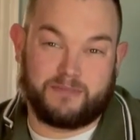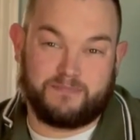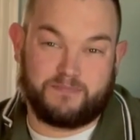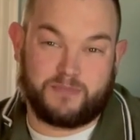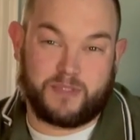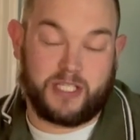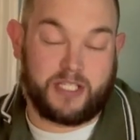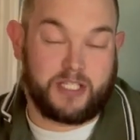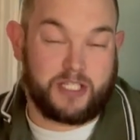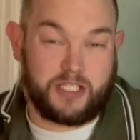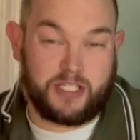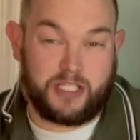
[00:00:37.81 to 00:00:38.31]

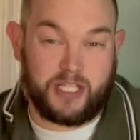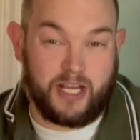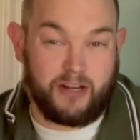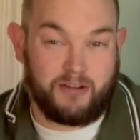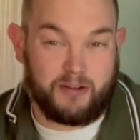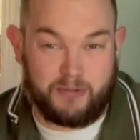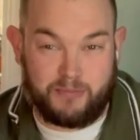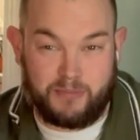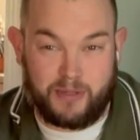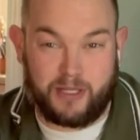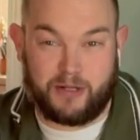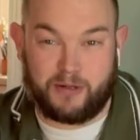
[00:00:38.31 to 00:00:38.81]
to share
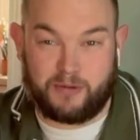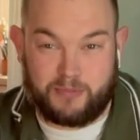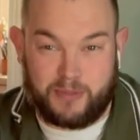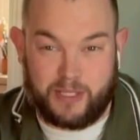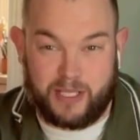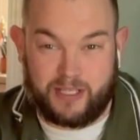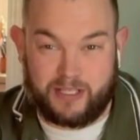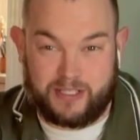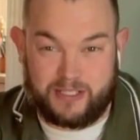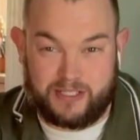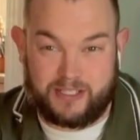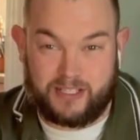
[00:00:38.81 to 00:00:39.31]
a meal,
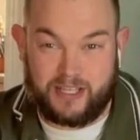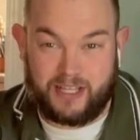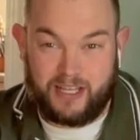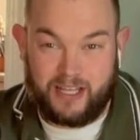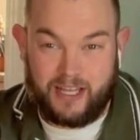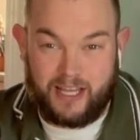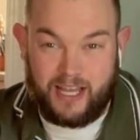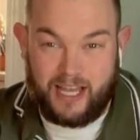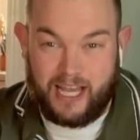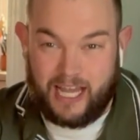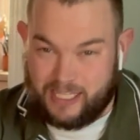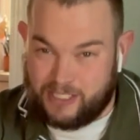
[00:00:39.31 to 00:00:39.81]
because
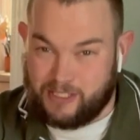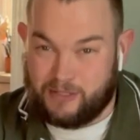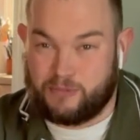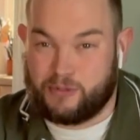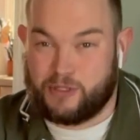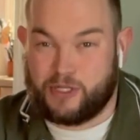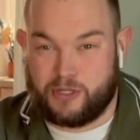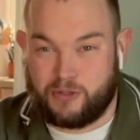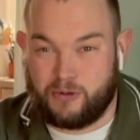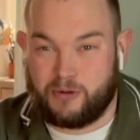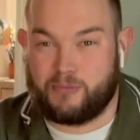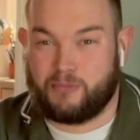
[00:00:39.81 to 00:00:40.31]
as I'm
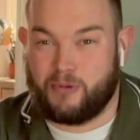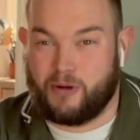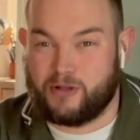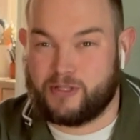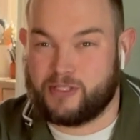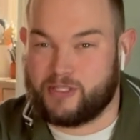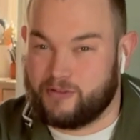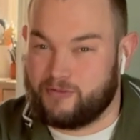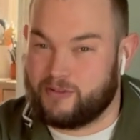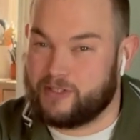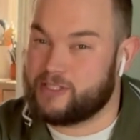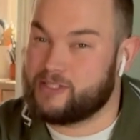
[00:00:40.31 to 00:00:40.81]
sure most
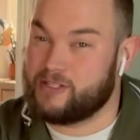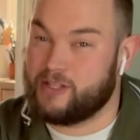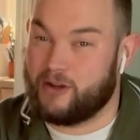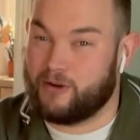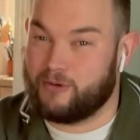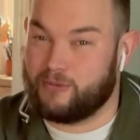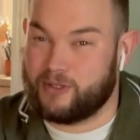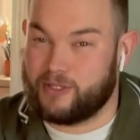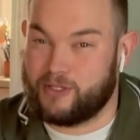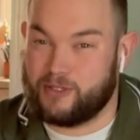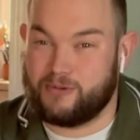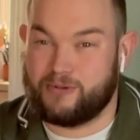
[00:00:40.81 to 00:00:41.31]
of us know,
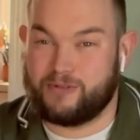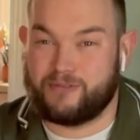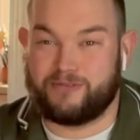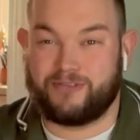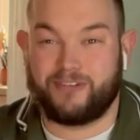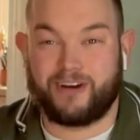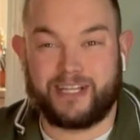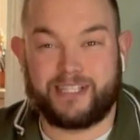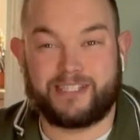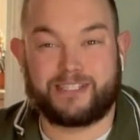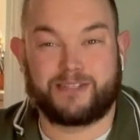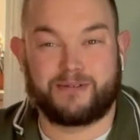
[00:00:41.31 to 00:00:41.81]
when you
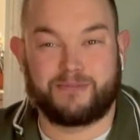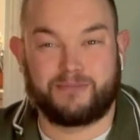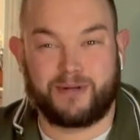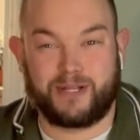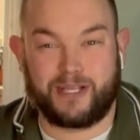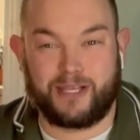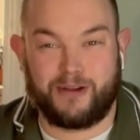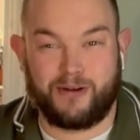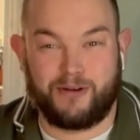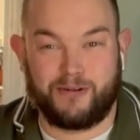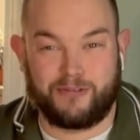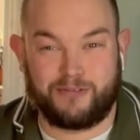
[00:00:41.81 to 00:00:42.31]
invite
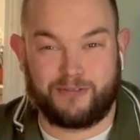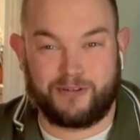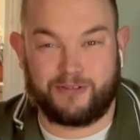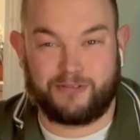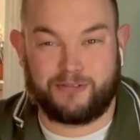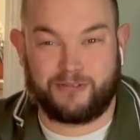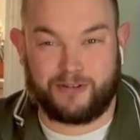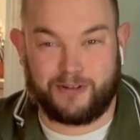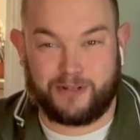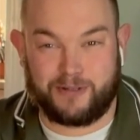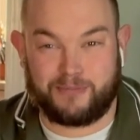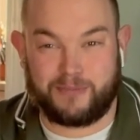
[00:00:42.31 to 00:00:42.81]
somebody over
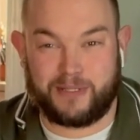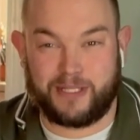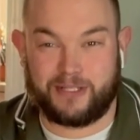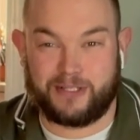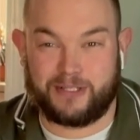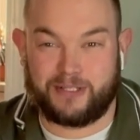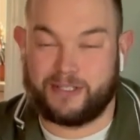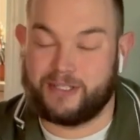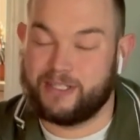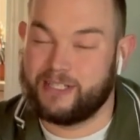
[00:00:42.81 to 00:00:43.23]
for a meal,